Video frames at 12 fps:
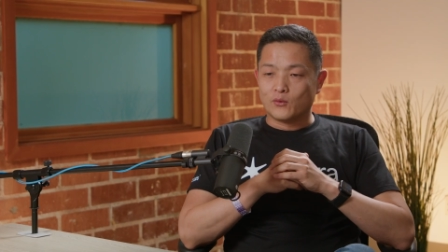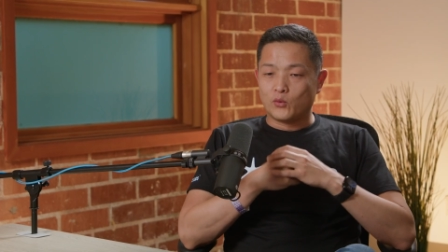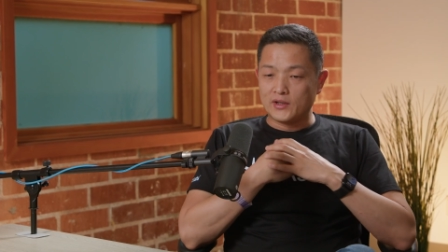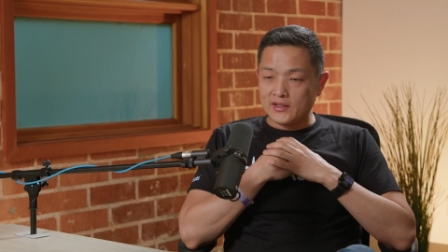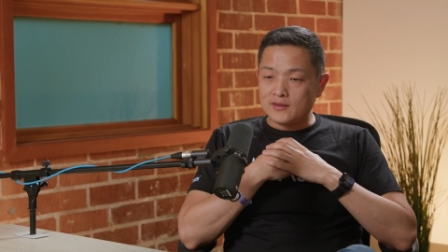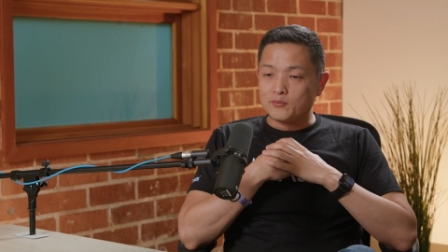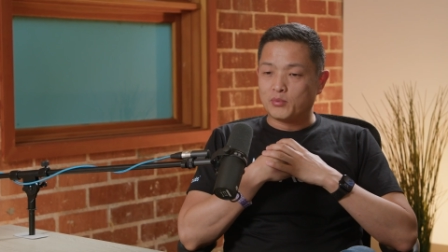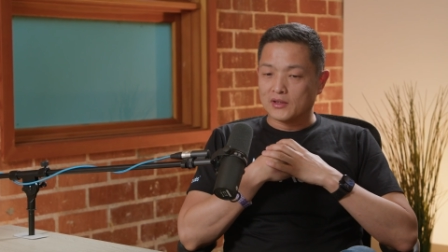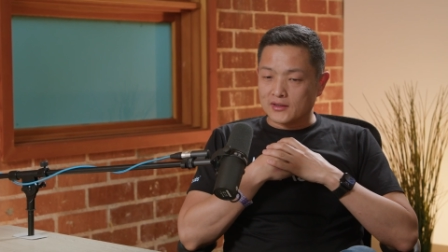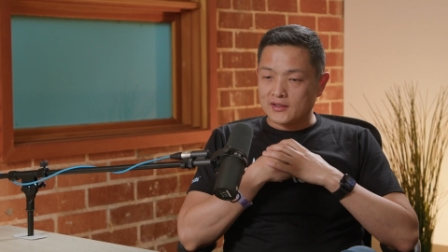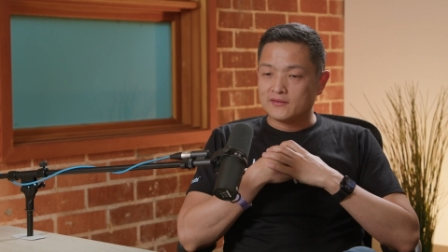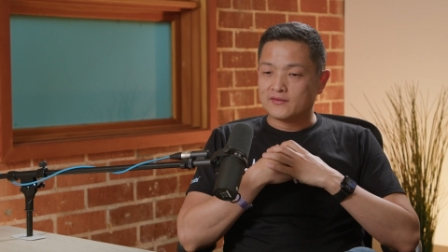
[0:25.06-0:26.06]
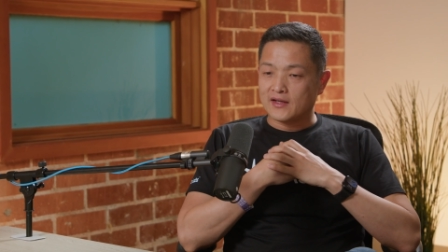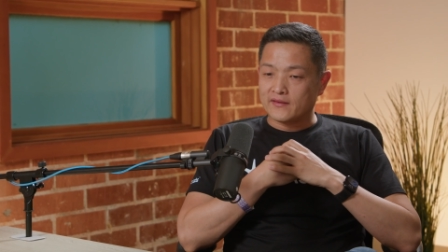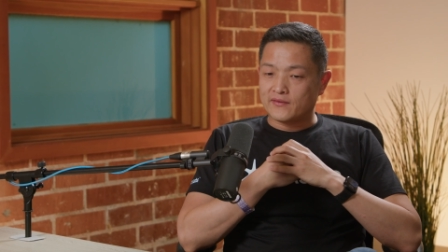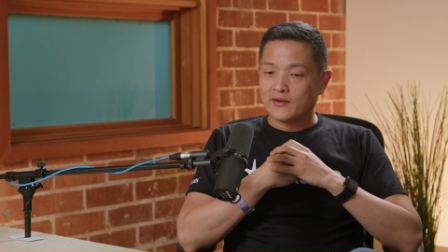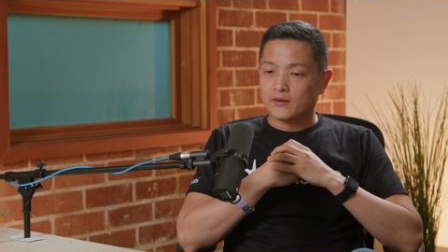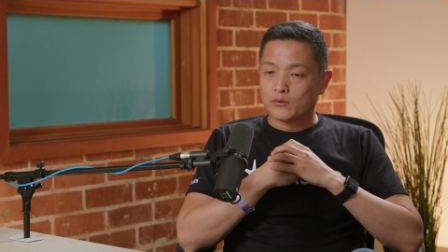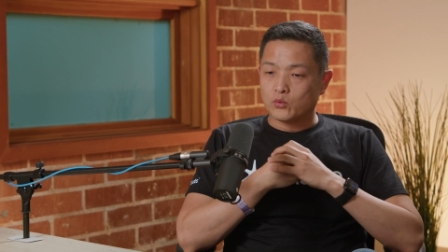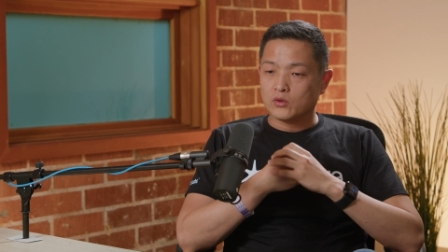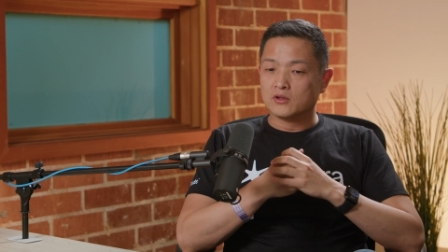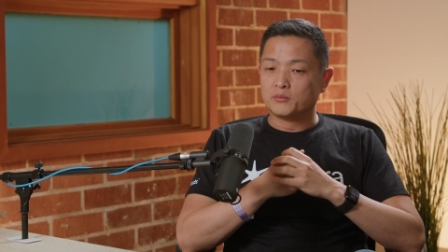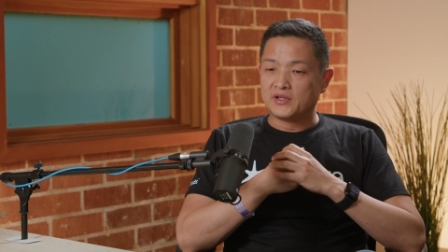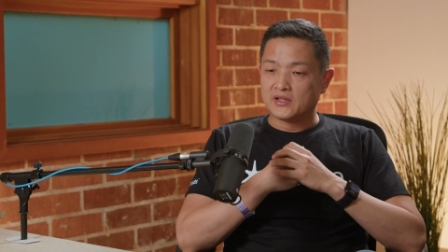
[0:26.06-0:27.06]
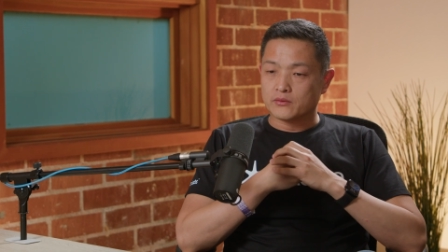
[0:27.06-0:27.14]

we believe that there will be a